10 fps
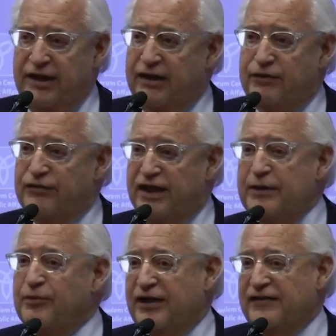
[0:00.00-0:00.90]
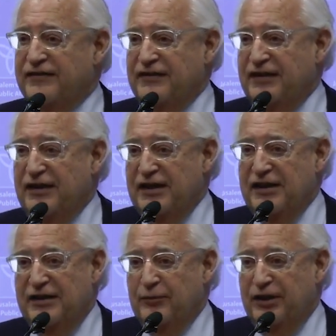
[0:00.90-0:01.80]
You would think if there's any place
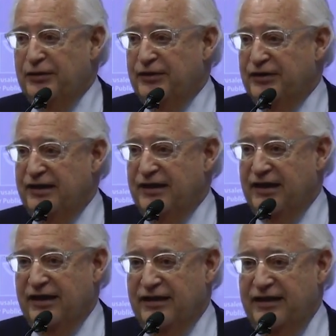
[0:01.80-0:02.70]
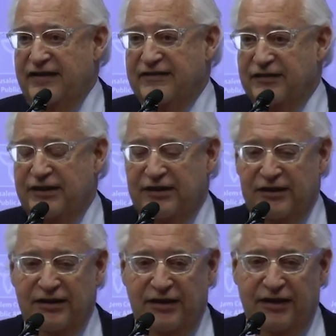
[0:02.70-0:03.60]
where you could
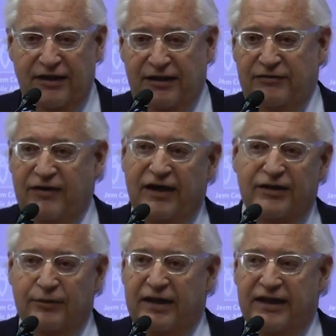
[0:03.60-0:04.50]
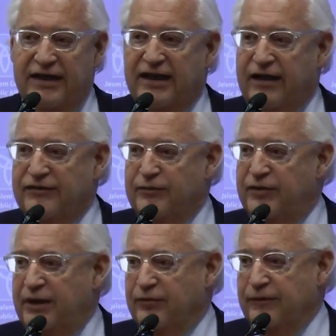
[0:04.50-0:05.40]
easily evacuate
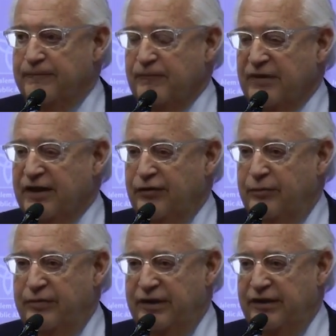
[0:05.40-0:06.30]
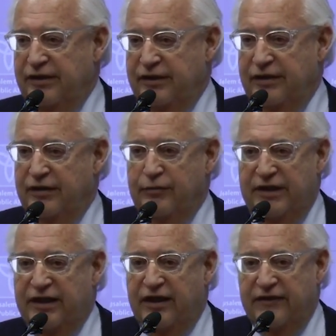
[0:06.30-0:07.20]
8,000 people, it would be
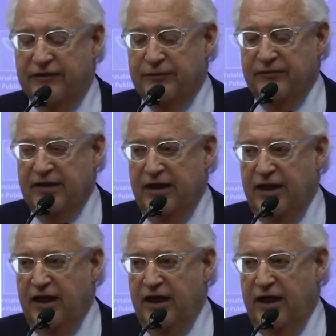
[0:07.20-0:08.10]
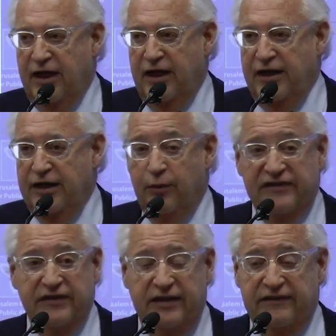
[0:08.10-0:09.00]
in Gaza.
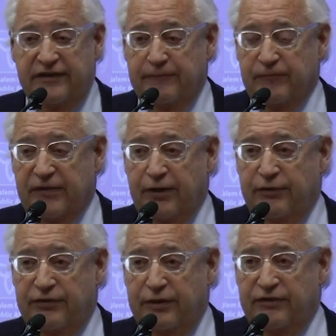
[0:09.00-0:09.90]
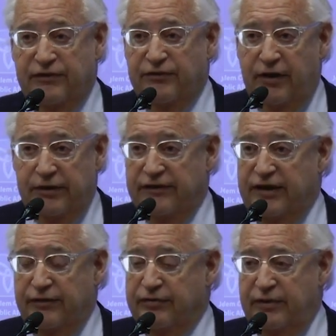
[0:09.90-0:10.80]
And it wasn't easy. It was the
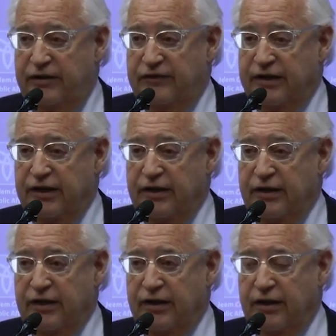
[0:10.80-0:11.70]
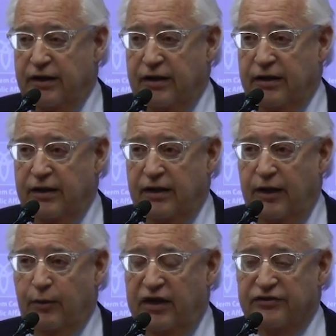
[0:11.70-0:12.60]
farthest thing from easy.
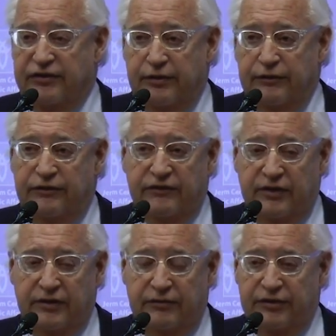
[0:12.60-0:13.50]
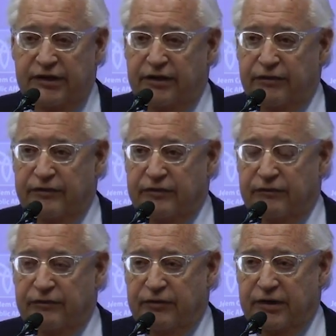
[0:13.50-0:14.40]
I watched those
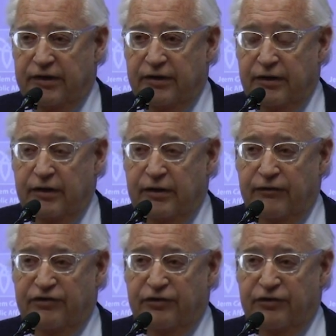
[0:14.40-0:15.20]
videos of